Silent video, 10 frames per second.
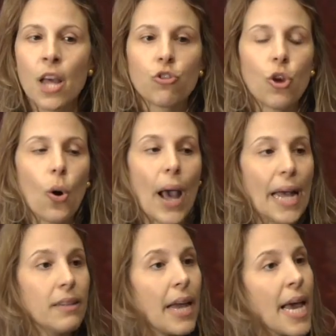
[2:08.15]
So,
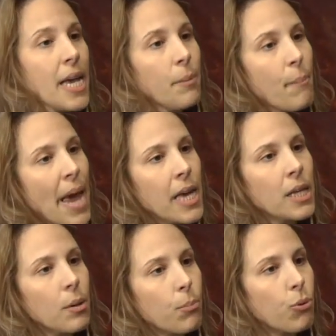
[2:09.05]
and they
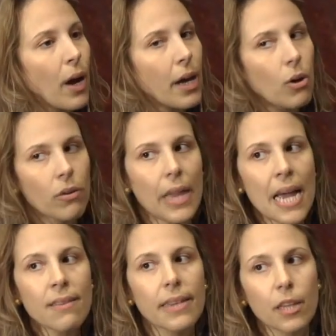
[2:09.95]

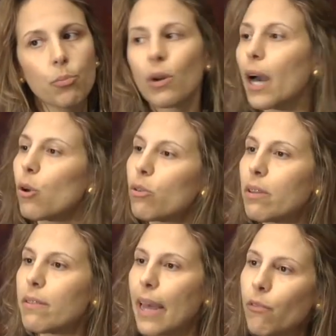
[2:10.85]
set
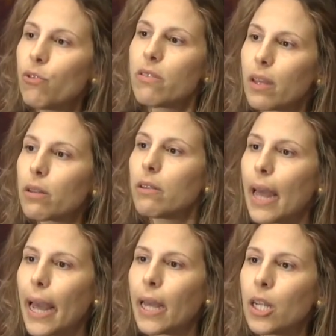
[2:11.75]
priorities every single
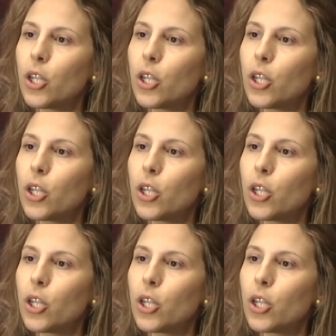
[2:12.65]
day.